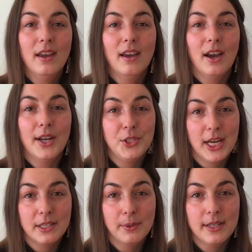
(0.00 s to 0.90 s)
On
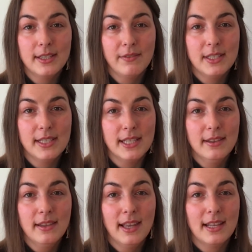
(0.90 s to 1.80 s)
January 17th
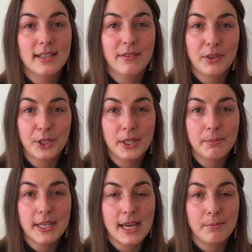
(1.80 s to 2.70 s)
at 7:30 p.m.,